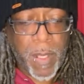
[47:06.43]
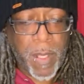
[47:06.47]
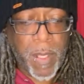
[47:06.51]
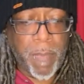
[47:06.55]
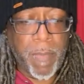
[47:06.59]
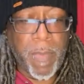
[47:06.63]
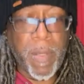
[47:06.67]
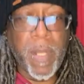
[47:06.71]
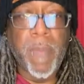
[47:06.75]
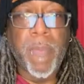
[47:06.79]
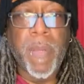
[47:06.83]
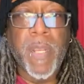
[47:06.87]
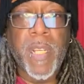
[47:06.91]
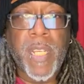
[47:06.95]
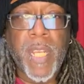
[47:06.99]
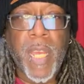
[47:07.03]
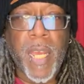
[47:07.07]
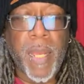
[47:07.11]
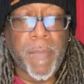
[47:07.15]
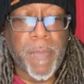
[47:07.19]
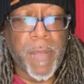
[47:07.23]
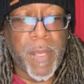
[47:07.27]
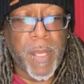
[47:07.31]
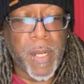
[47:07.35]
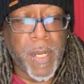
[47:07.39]
Let me
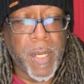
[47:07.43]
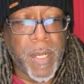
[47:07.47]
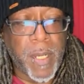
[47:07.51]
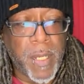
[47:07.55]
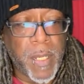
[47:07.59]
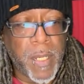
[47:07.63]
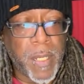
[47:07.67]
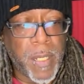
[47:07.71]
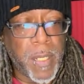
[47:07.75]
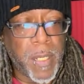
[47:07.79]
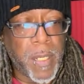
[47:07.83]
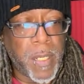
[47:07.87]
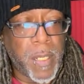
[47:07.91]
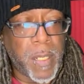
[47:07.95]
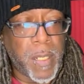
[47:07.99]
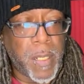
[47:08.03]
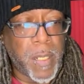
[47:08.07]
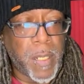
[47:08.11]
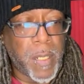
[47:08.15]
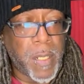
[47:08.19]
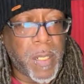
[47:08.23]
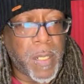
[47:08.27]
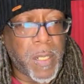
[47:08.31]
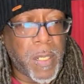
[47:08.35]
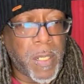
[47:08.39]
type that in there
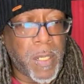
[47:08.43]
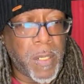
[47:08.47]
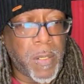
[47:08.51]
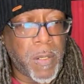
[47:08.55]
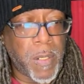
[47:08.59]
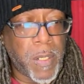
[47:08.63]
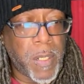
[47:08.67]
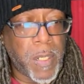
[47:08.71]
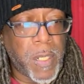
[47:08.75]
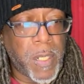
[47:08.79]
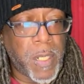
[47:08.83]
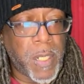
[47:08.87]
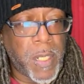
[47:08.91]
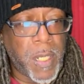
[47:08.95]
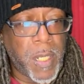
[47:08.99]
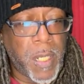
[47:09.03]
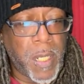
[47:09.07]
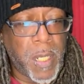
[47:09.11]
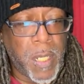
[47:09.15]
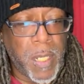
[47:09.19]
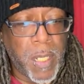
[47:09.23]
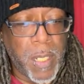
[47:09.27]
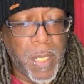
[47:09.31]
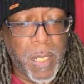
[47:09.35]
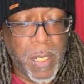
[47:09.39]
so you can see
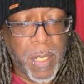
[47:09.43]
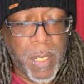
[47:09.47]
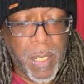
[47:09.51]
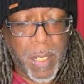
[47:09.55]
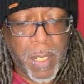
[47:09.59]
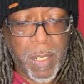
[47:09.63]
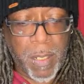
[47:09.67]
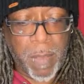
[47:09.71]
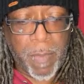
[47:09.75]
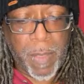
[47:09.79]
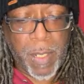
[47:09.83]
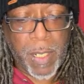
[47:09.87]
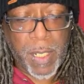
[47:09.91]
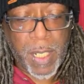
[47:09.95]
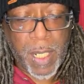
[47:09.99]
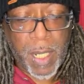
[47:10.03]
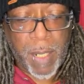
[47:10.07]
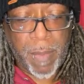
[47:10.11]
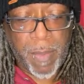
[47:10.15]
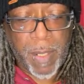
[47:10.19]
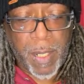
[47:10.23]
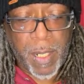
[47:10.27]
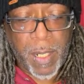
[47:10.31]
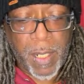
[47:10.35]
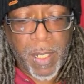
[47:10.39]
it. Let me type
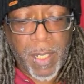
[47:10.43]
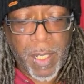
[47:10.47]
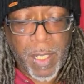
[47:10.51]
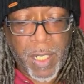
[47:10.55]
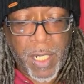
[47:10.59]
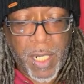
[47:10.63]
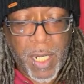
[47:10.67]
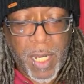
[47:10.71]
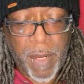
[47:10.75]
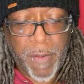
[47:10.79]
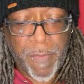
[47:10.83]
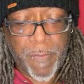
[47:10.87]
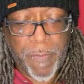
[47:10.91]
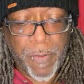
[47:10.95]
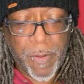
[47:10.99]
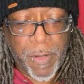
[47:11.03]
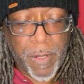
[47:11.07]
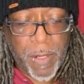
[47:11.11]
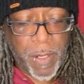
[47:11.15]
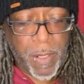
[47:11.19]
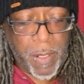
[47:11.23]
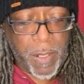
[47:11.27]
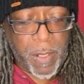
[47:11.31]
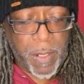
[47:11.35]
that in the chat for you.